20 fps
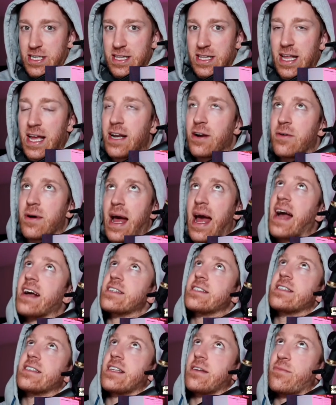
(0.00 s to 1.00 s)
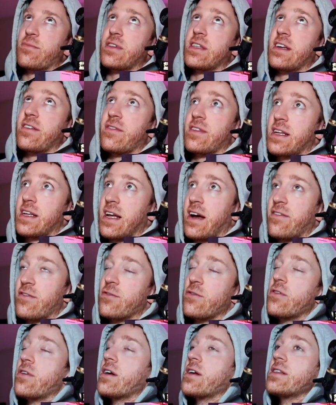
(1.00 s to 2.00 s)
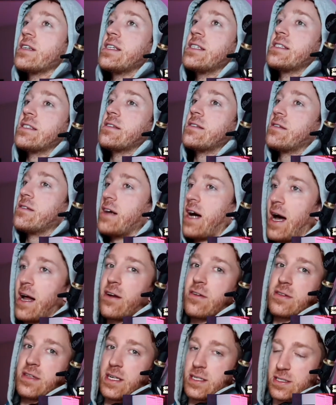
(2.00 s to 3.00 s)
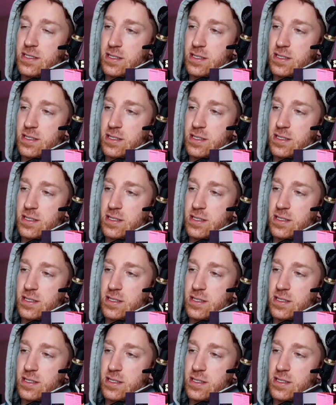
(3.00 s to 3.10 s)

They don't actually believe in the devil, or at least I don't think